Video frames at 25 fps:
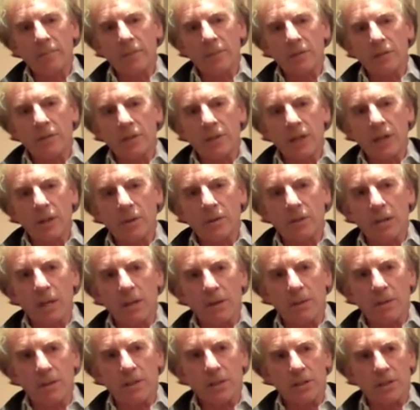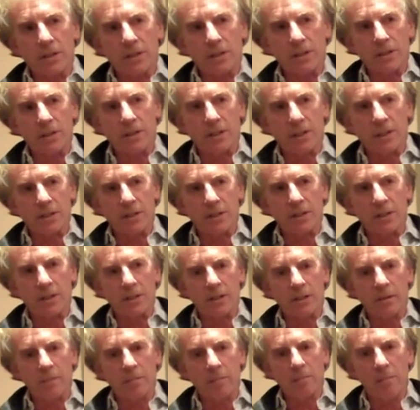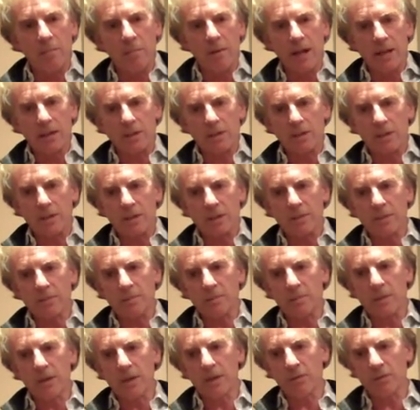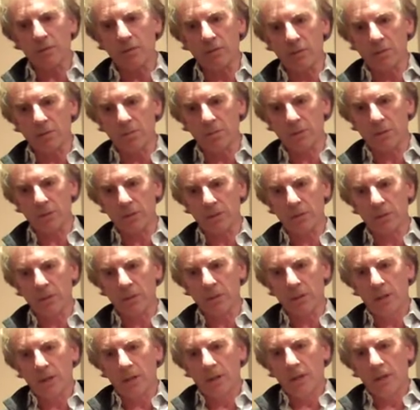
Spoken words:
It's no coincidence that men's perfumes